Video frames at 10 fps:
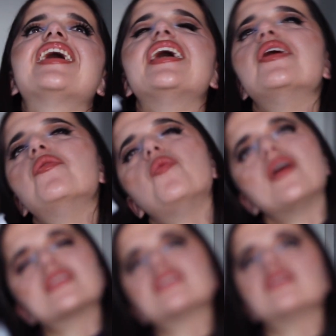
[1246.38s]
it
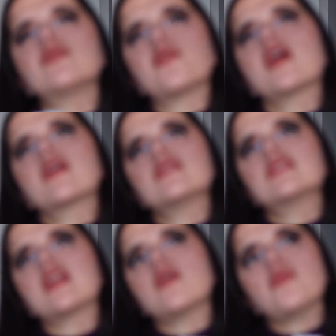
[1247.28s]
wasn't a fragrance
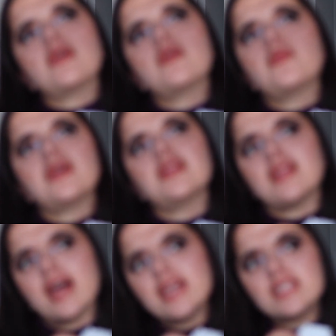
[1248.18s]
that I really,
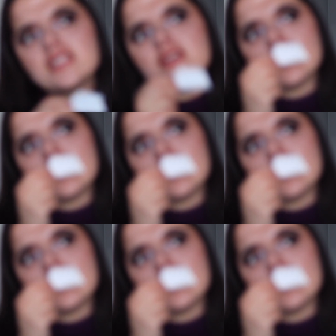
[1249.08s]
really liked,